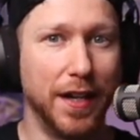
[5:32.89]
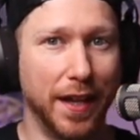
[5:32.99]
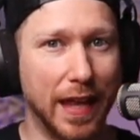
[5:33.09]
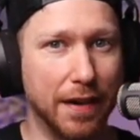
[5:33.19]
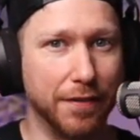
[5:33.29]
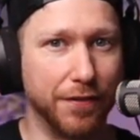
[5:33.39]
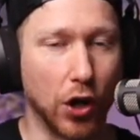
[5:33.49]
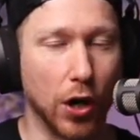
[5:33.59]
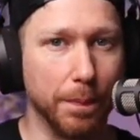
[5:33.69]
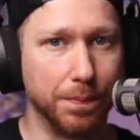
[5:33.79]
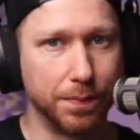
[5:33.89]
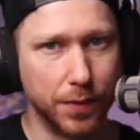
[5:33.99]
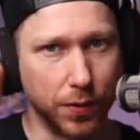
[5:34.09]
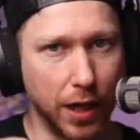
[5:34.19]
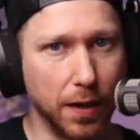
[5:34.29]
than firm.
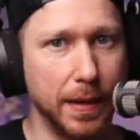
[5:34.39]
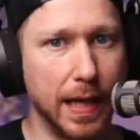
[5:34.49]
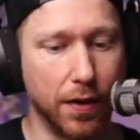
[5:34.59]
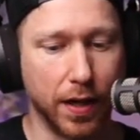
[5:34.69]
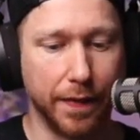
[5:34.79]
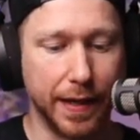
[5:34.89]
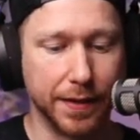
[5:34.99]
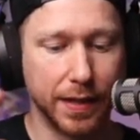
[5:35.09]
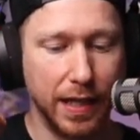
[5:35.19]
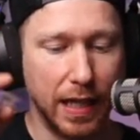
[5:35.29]
So hear me out on this.